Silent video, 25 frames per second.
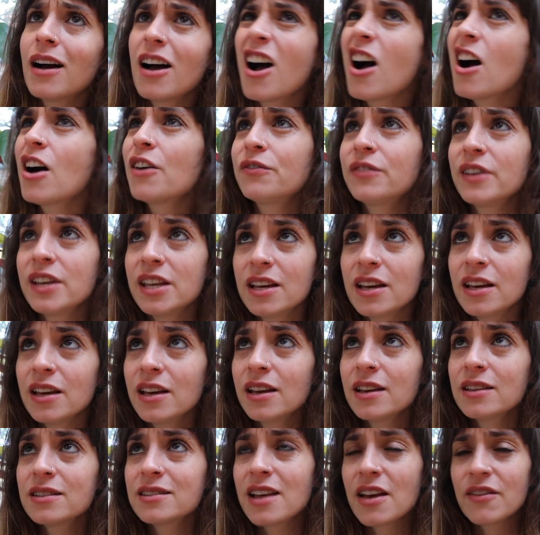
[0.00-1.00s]
half a
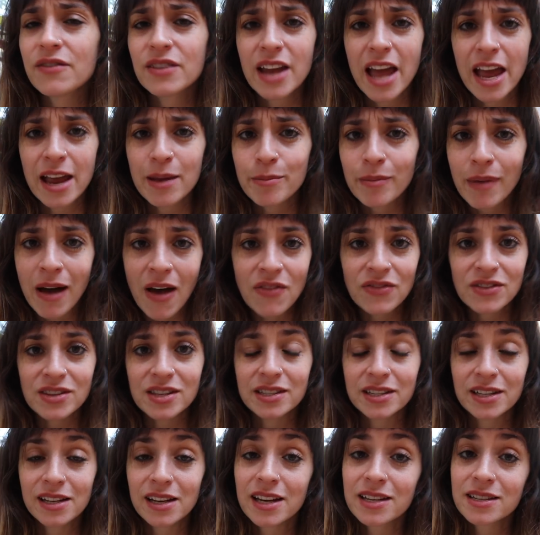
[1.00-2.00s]
year, 7-8 months
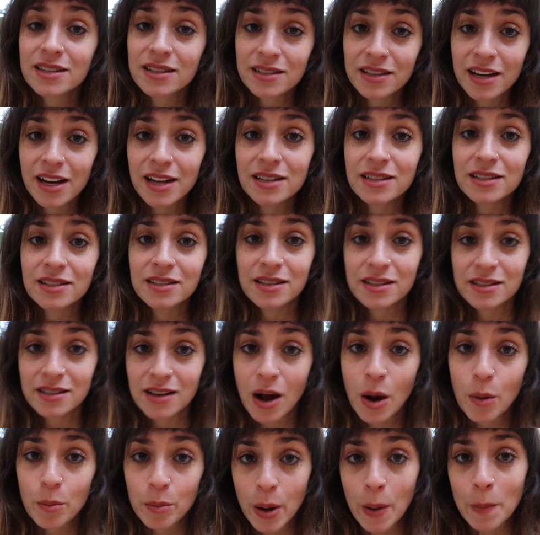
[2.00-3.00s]
until I decided to
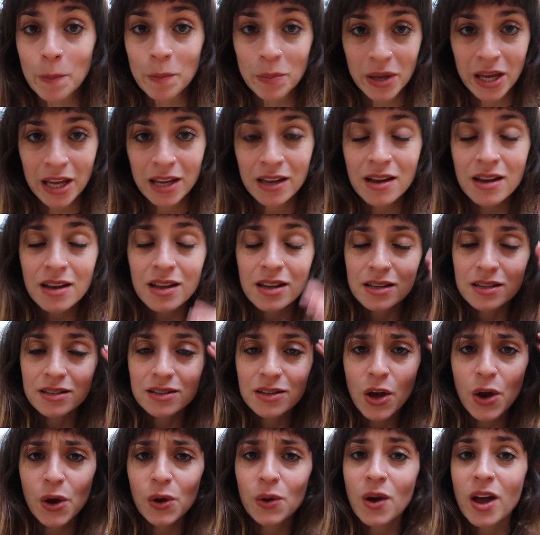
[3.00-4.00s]
start pumping.
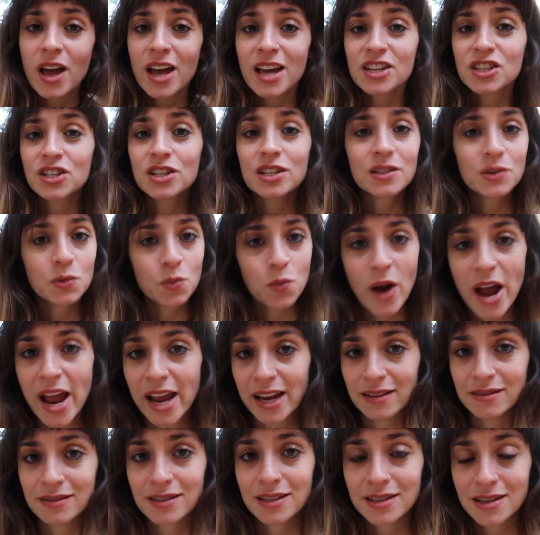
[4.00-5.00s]
So just
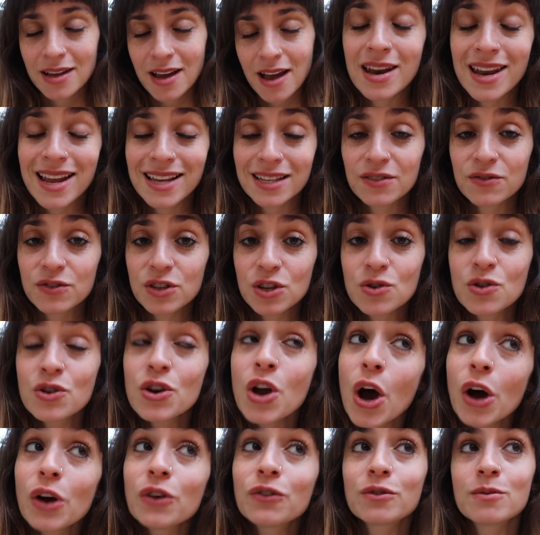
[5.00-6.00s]
wait, unless you
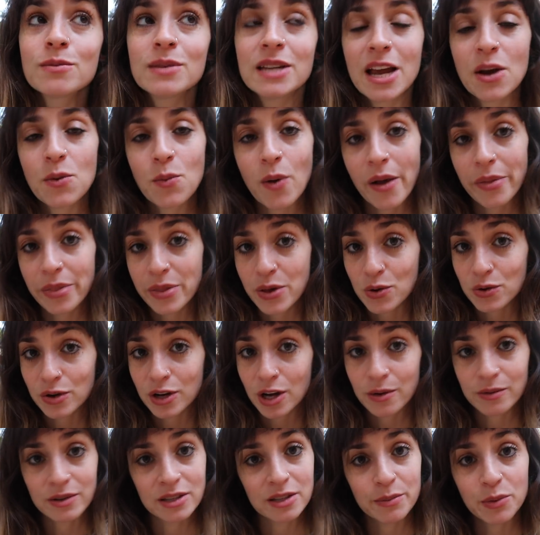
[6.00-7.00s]
know from day one that you're
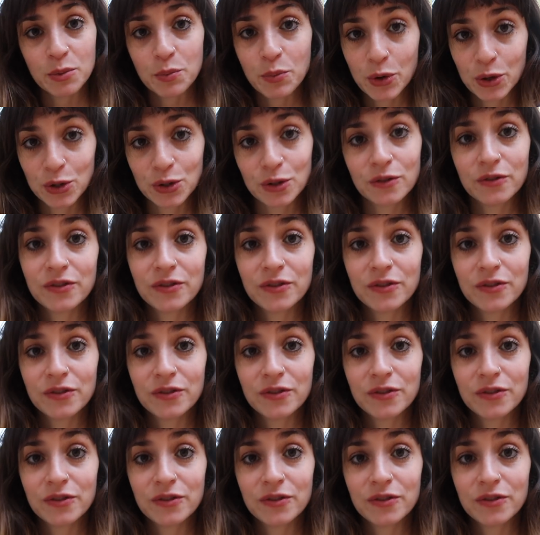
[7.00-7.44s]
going to be bottle